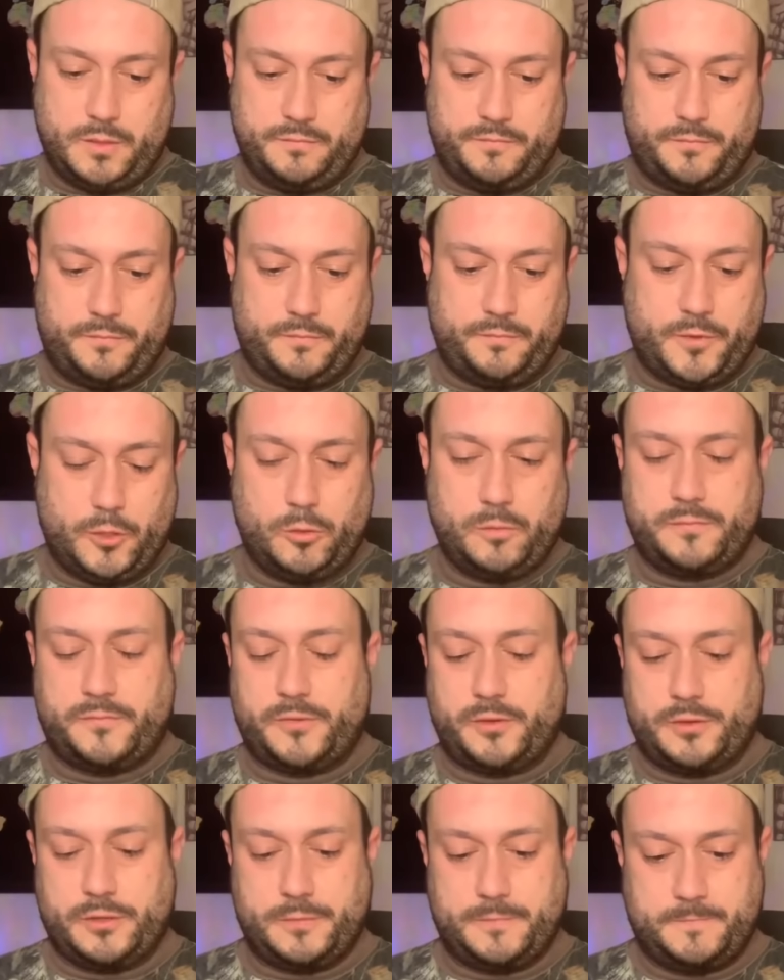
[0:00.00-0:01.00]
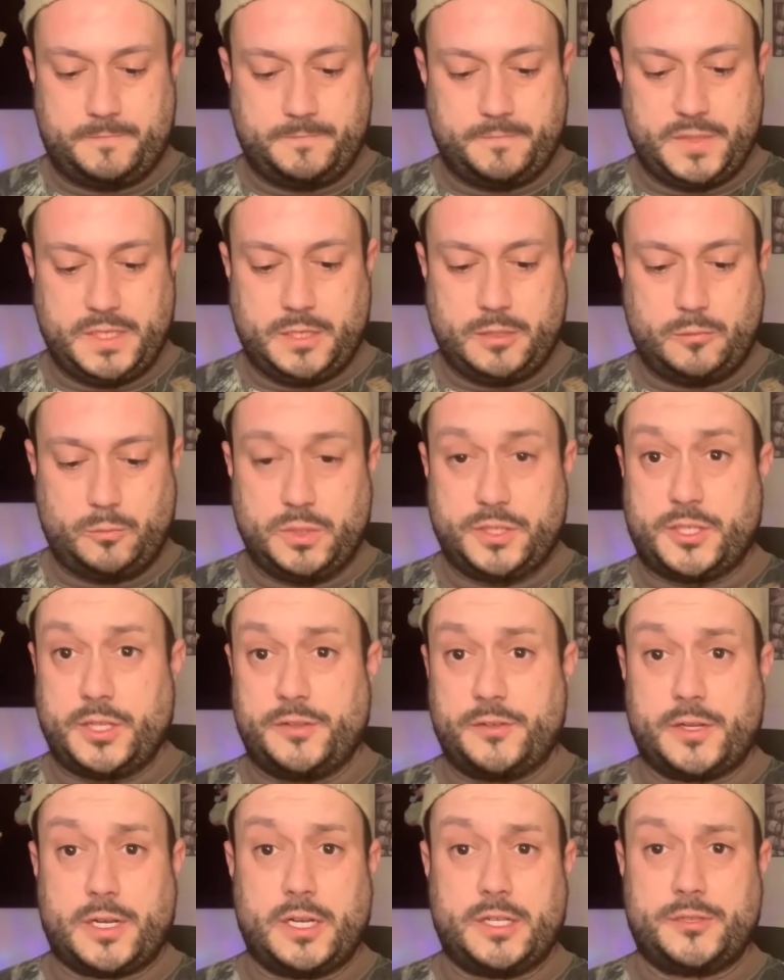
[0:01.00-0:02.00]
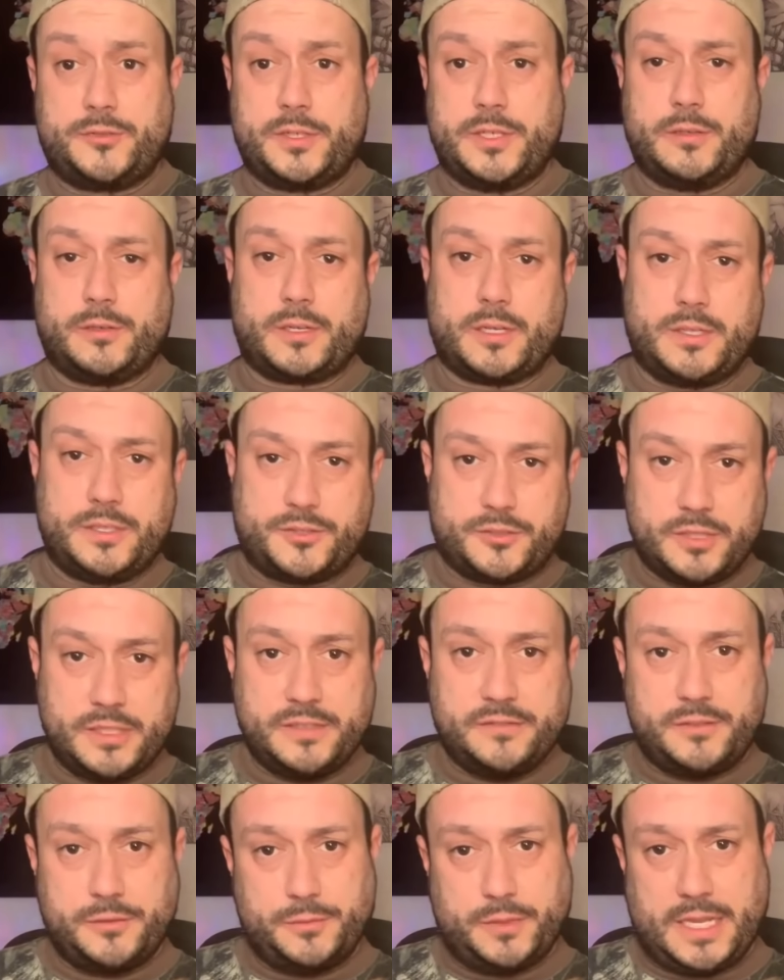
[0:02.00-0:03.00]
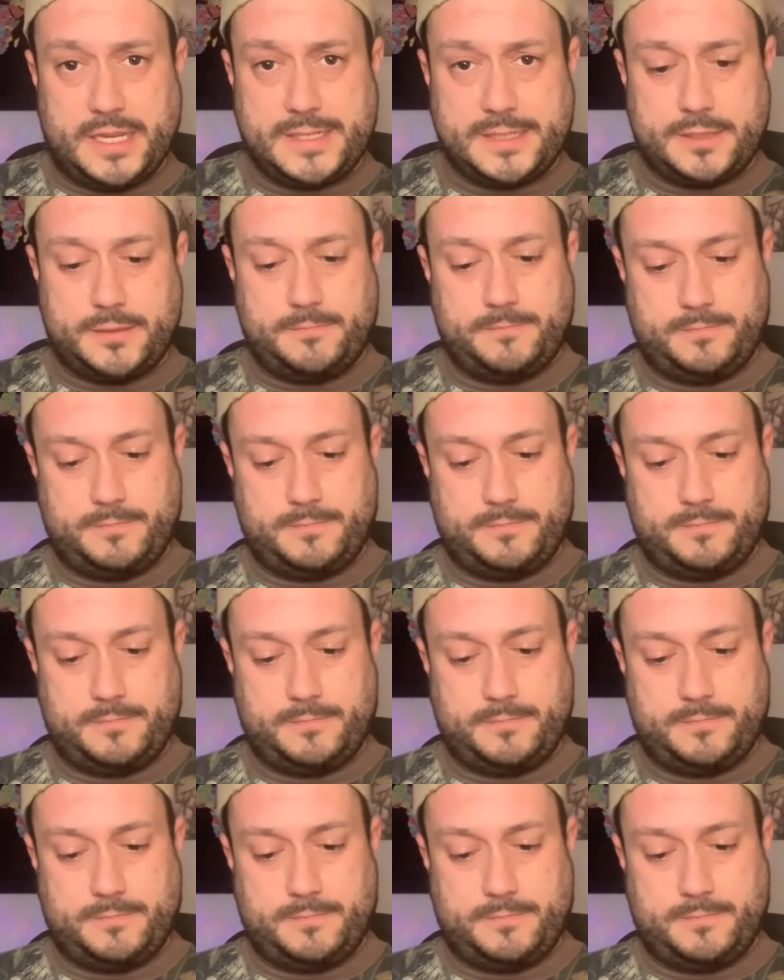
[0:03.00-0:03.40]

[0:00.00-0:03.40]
vote for, you know, which other country or countries you liked,